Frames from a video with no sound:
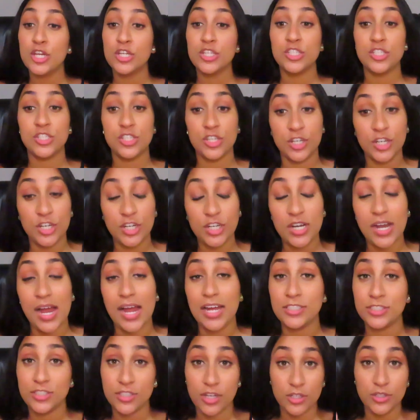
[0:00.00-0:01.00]
"Sir,
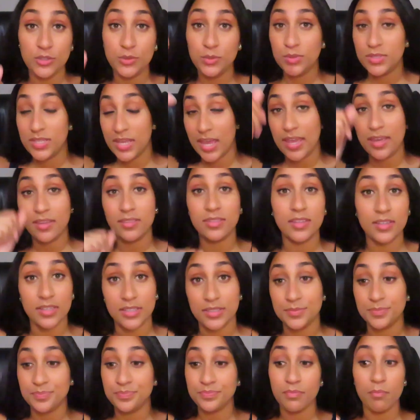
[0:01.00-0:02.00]
I saw you take
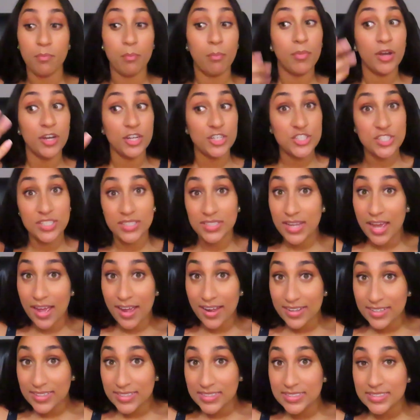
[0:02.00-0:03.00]
the
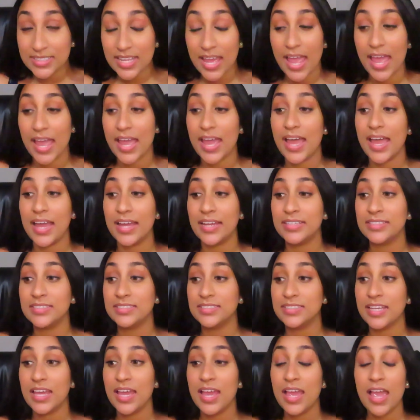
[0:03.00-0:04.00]
merchandise,
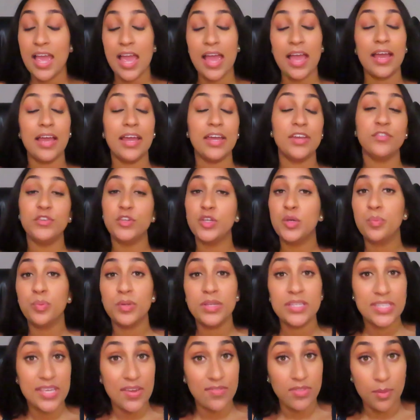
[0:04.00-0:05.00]
and if you could
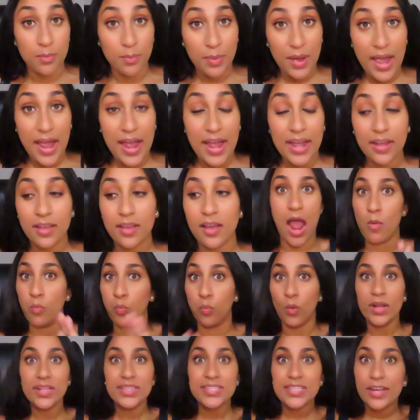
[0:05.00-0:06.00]
please give them back."
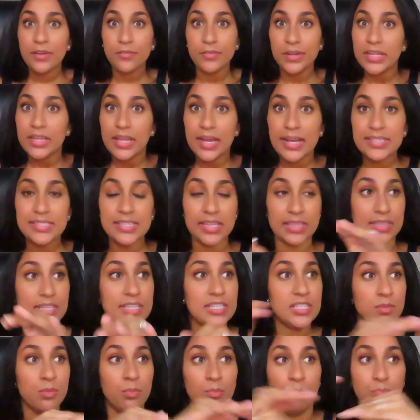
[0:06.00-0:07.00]
Once I realized that
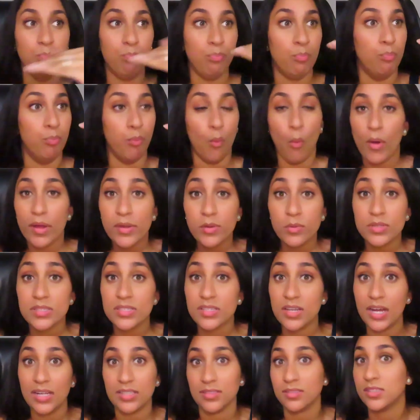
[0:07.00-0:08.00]
this boy was
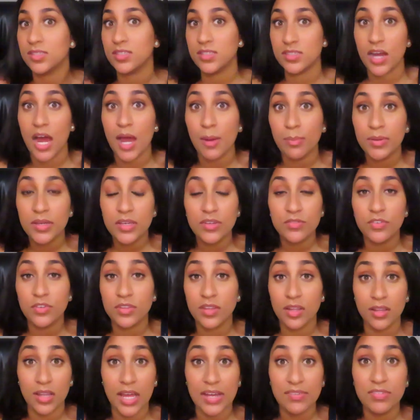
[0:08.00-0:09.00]
not stopping for
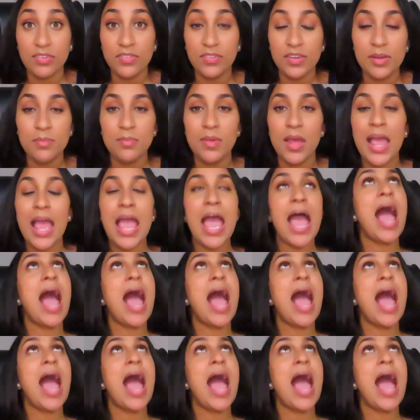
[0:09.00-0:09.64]
the life of him,